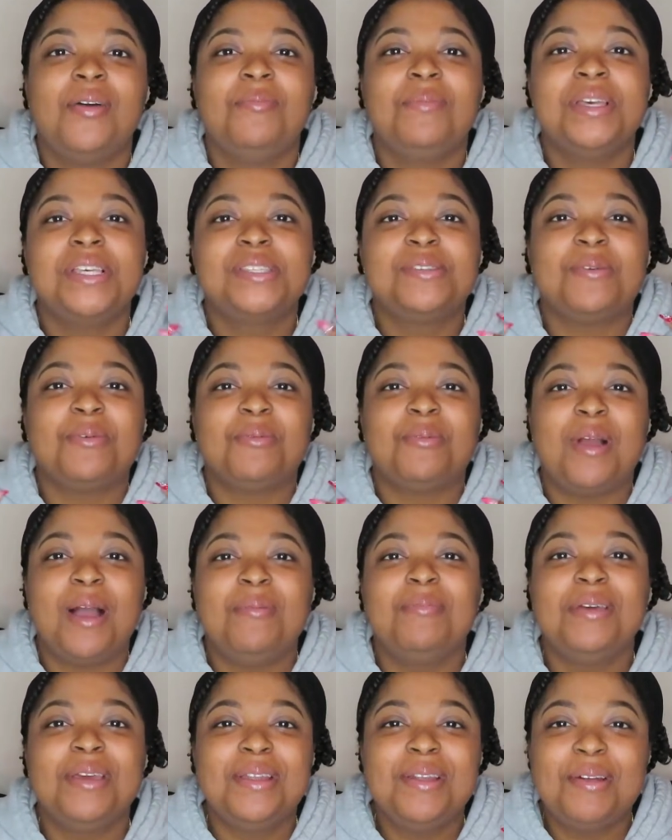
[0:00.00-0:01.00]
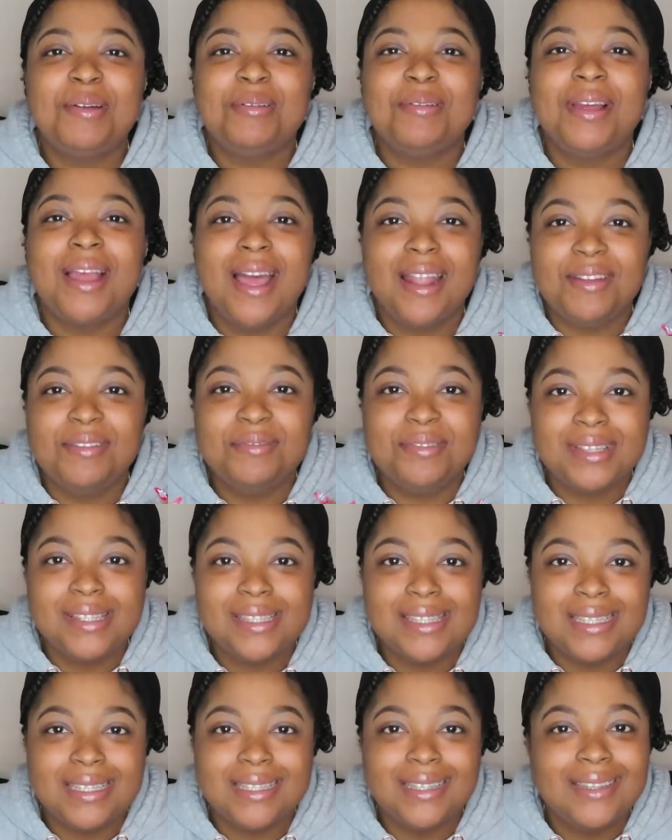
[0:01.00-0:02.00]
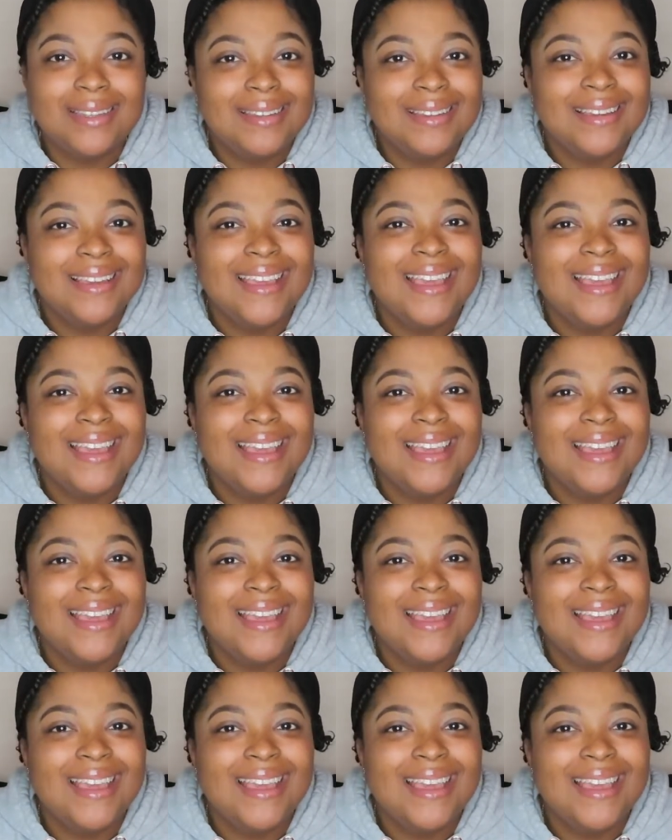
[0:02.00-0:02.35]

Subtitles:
Miss Rihanna Fenty,